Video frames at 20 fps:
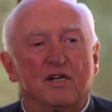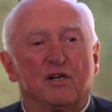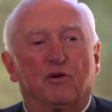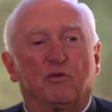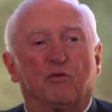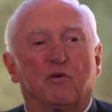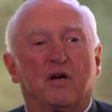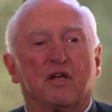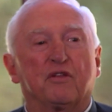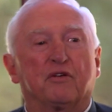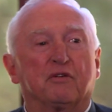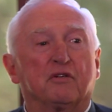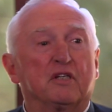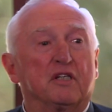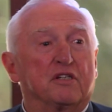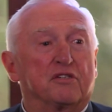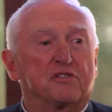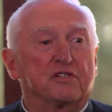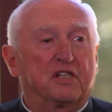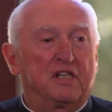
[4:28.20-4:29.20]
whether
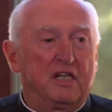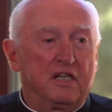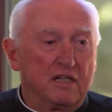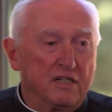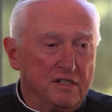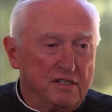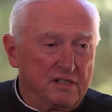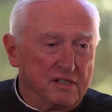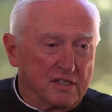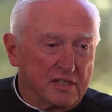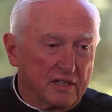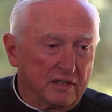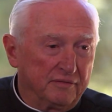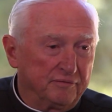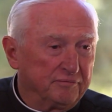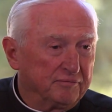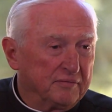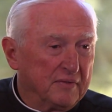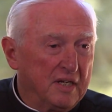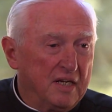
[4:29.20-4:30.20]
it's kids,
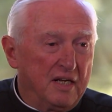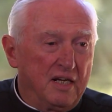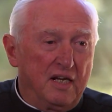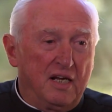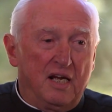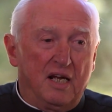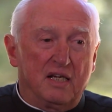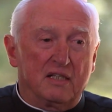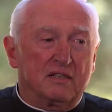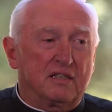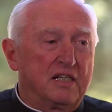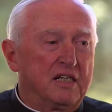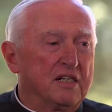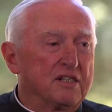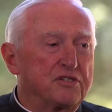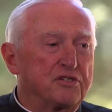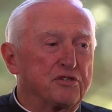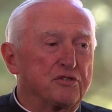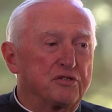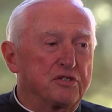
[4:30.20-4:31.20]
and
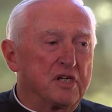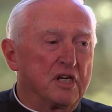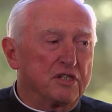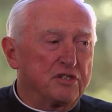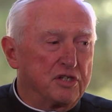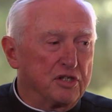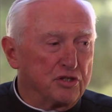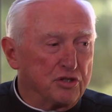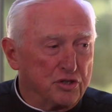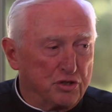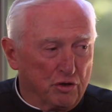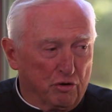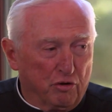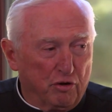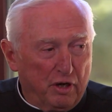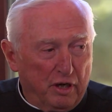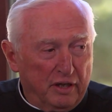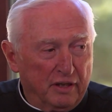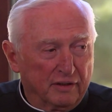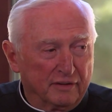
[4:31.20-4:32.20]
kids are such a
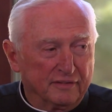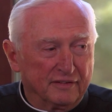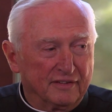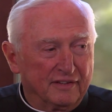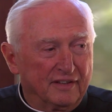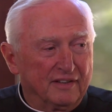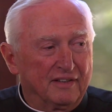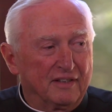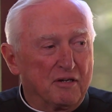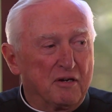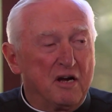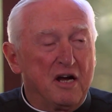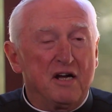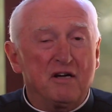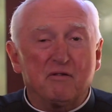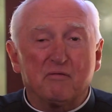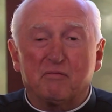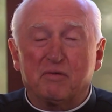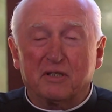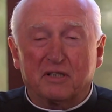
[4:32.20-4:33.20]
joy,
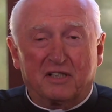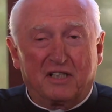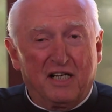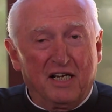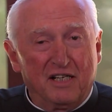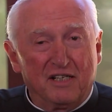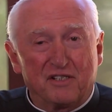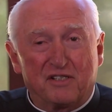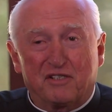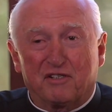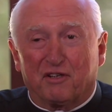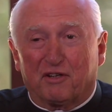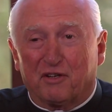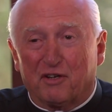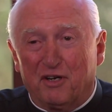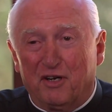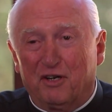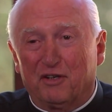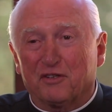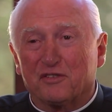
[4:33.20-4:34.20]
but kids
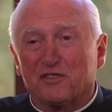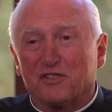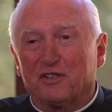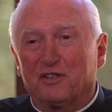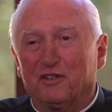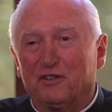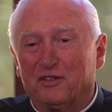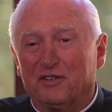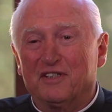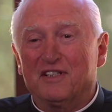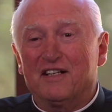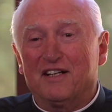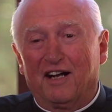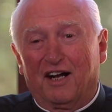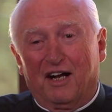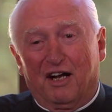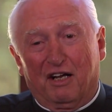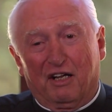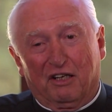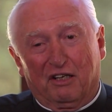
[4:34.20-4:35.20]
are also
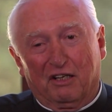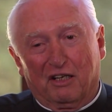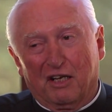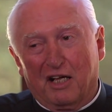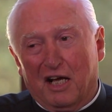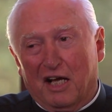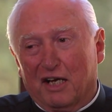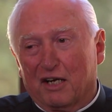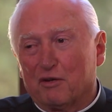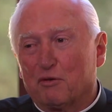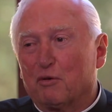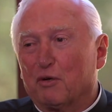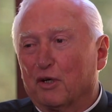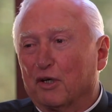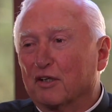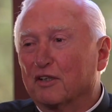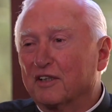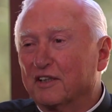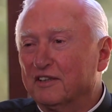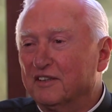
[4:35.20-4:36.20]
a lot of
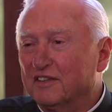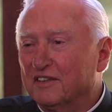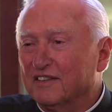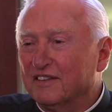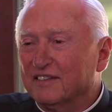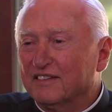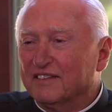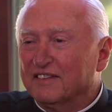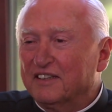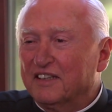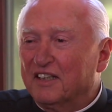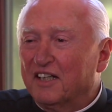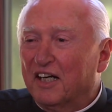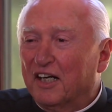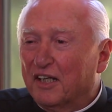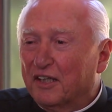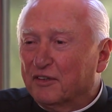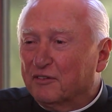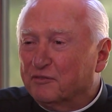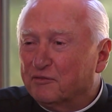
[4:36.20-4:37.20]
work.
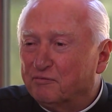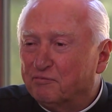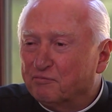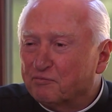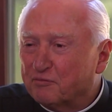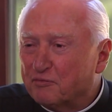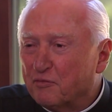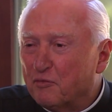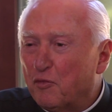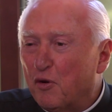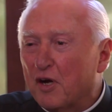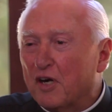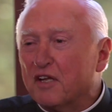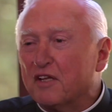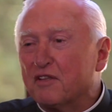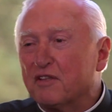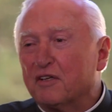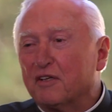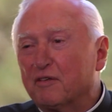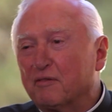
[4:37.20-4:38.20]
One
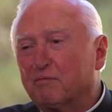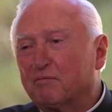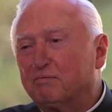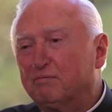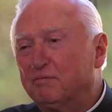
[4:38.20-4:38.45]
of the